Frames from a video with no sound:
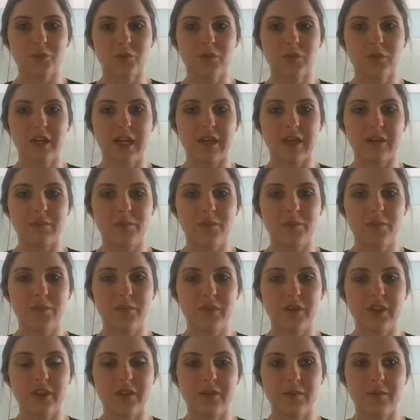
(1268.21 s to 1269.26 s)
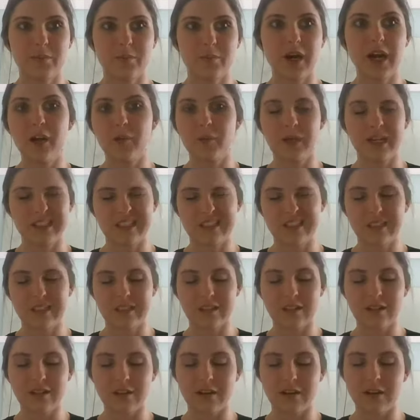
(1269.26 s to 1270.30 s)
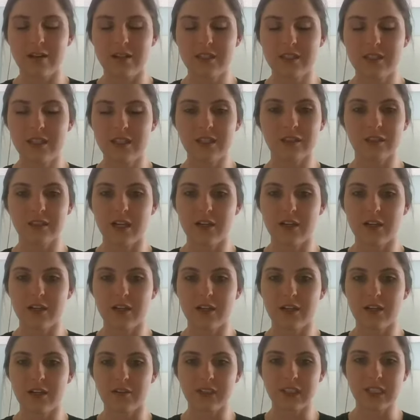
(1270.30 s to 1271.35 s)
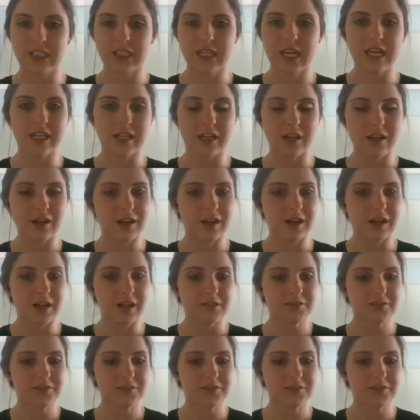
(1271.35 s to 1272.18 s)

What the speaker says: and bioplastics are still not really taking off,